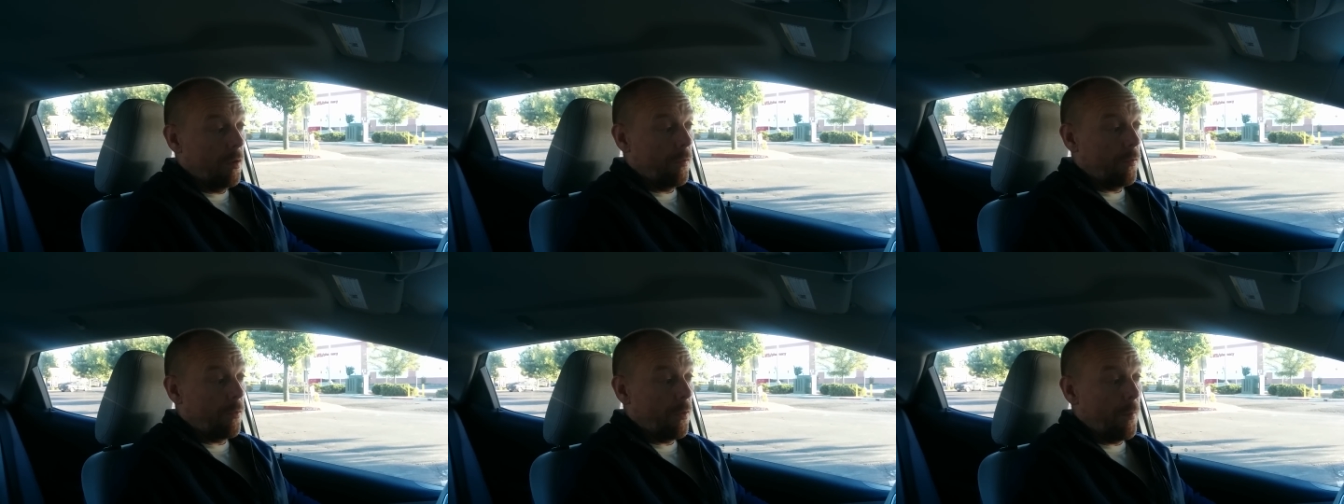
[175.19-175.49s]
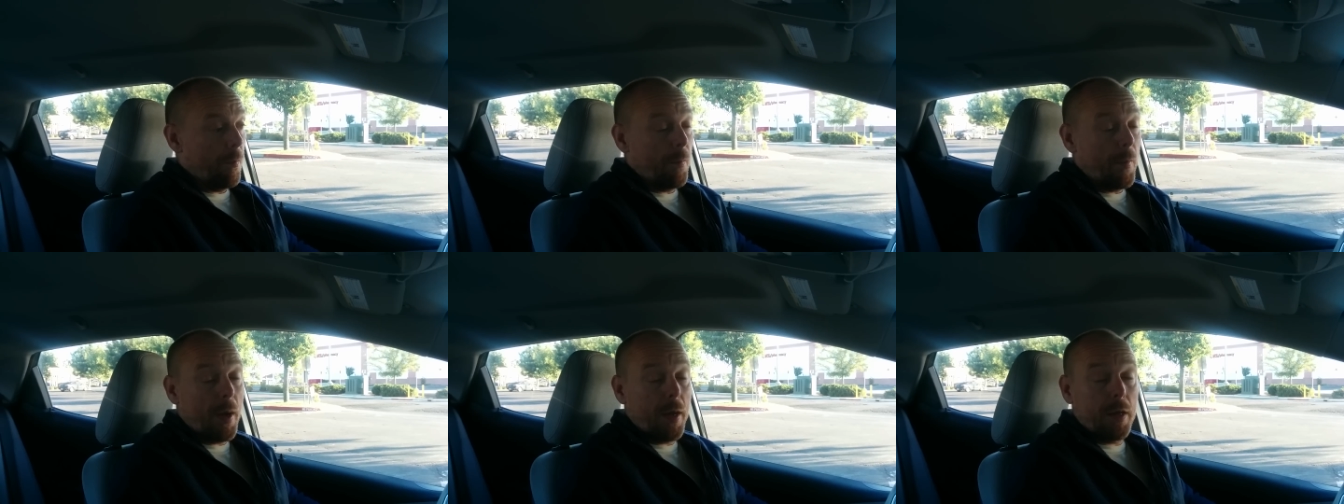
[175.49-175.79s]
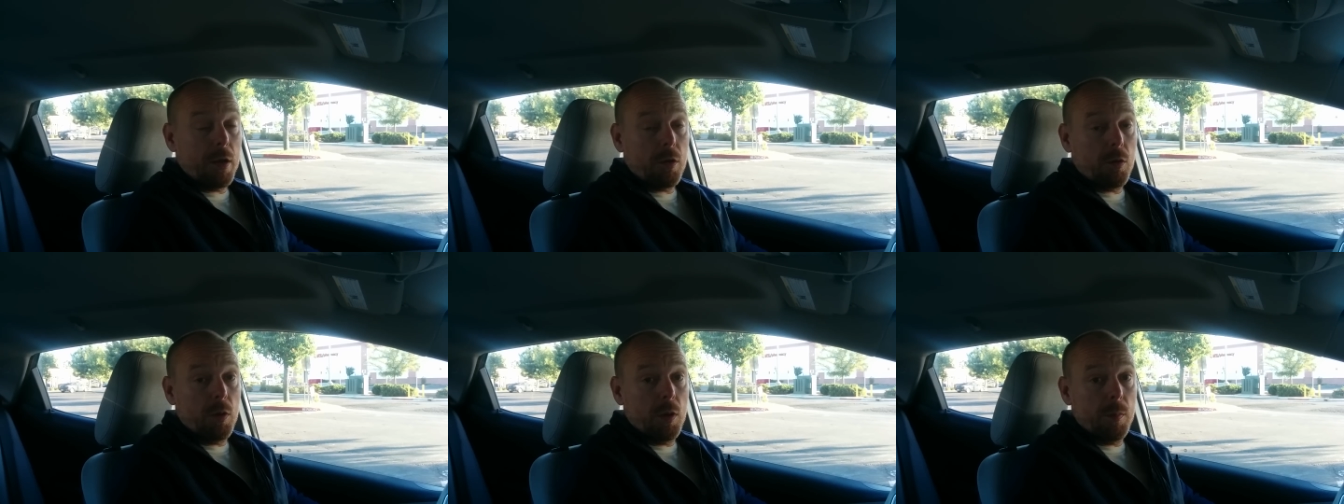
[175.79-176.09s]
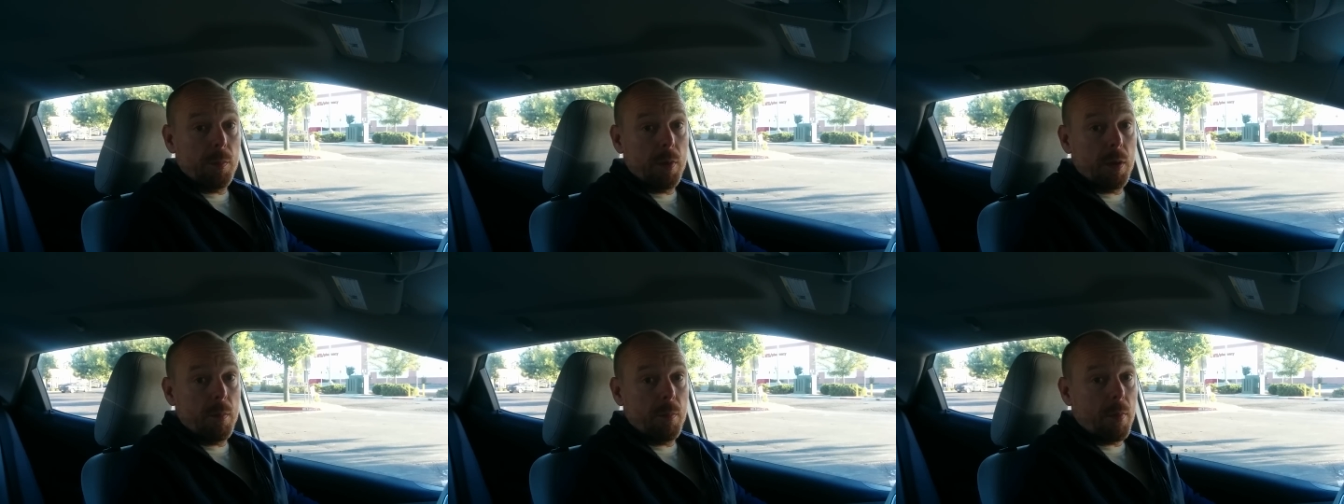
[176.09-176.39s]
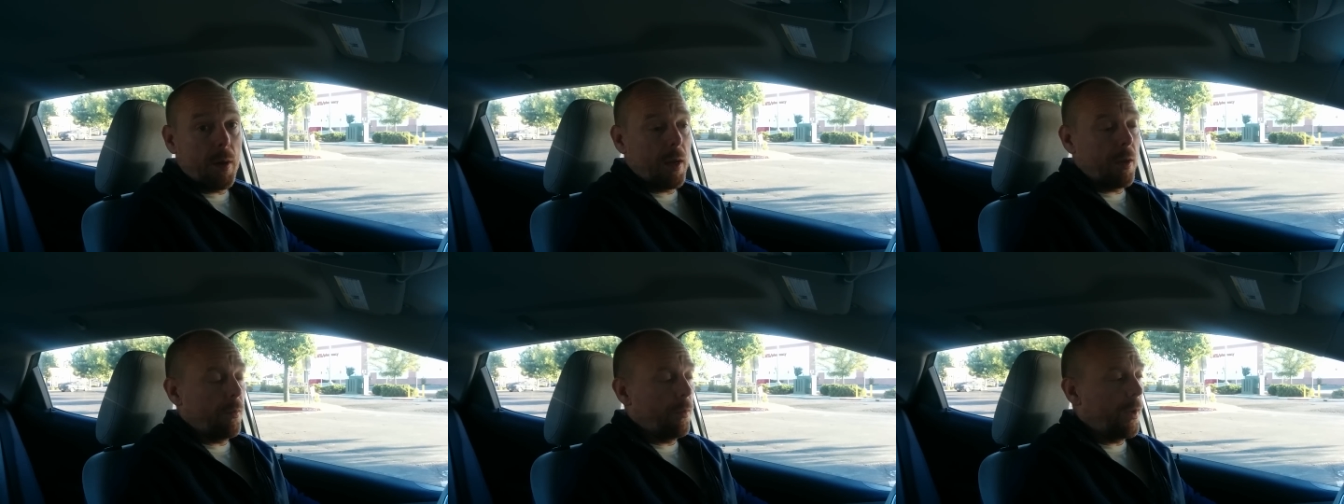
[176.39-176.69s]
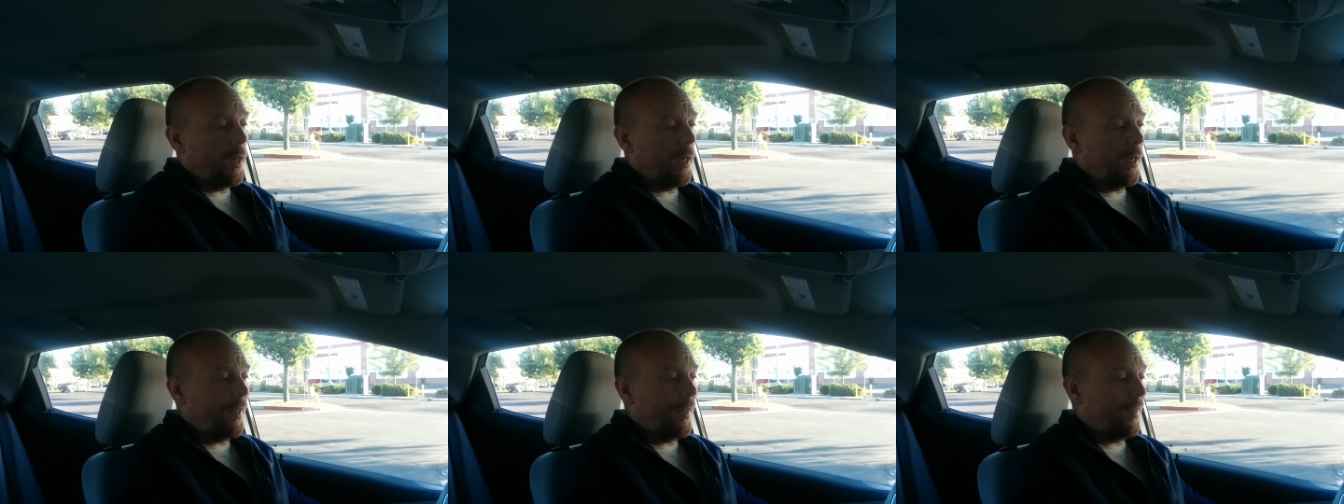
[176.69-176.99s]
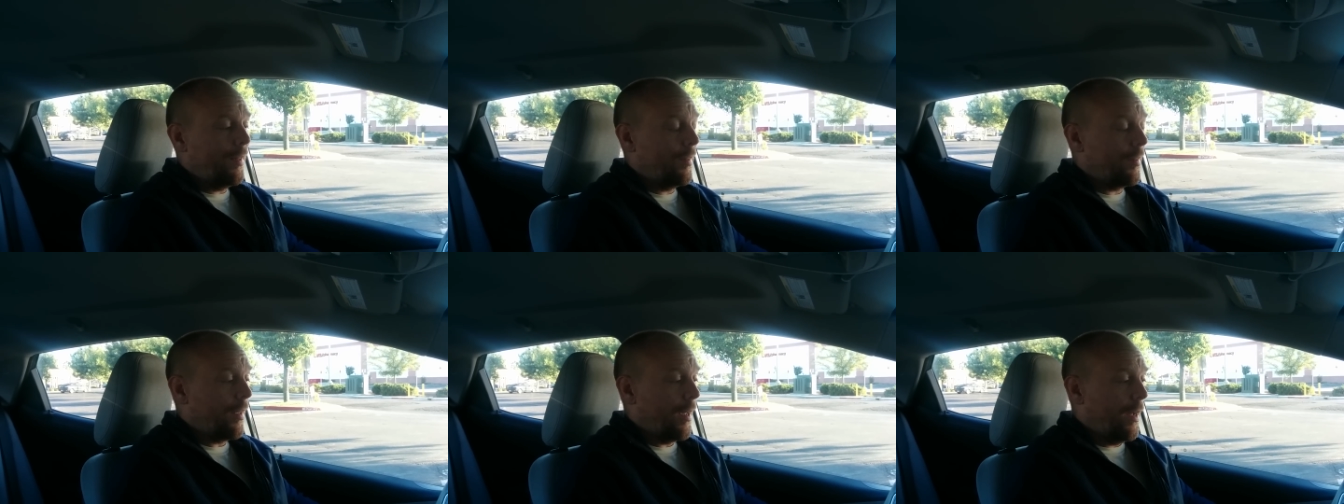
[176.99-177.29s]
from my equipment, my
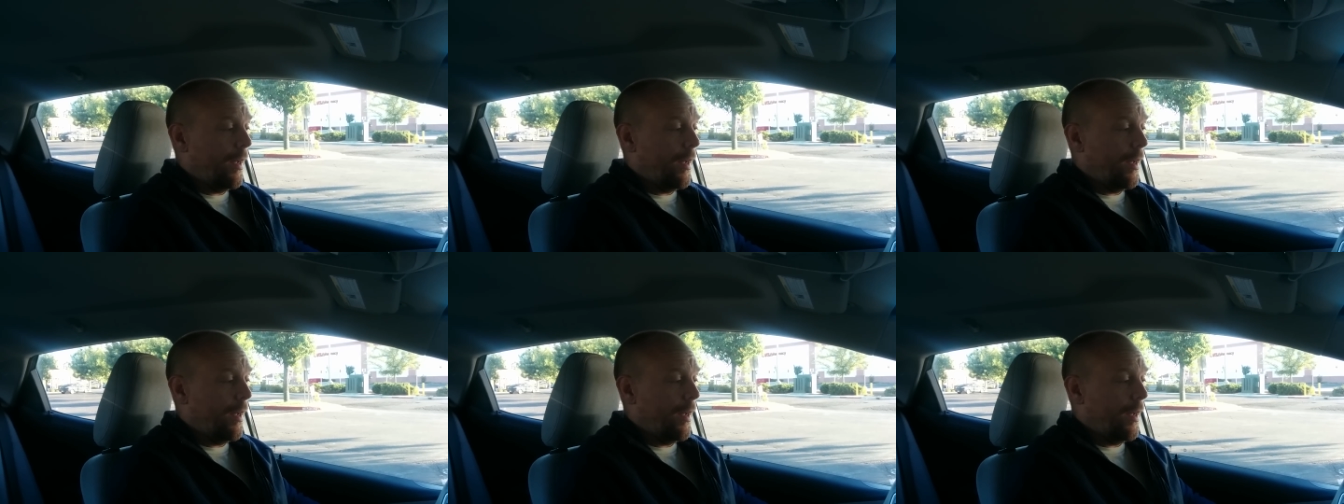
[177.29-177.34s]
readings,